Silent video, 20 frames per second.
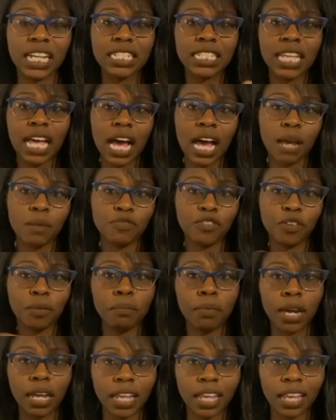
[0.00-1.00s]
time from
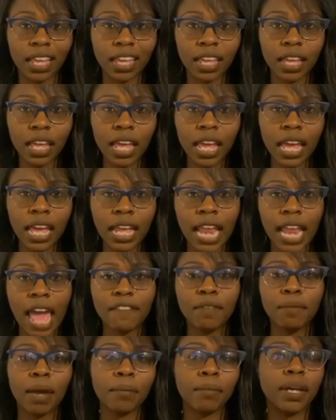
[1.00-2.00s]
money and
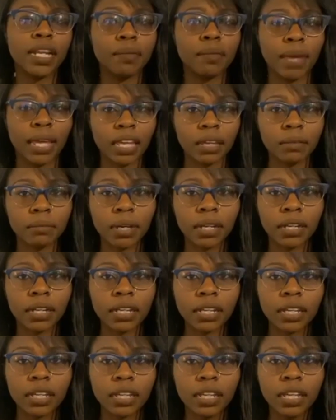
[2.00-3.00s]
having my money making
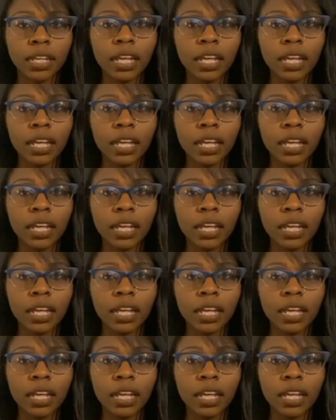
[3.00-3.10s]
money.